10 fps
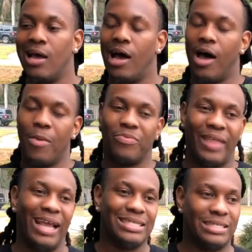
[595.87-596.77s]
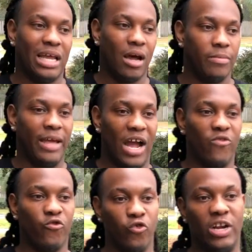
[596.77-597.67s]
um, things set up that I
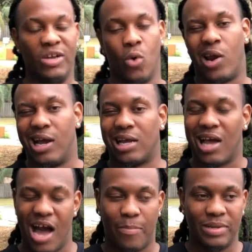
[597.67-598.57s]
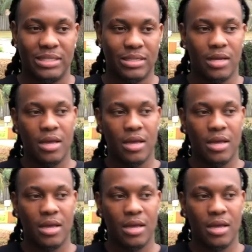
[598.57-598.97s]
really want to accomplish.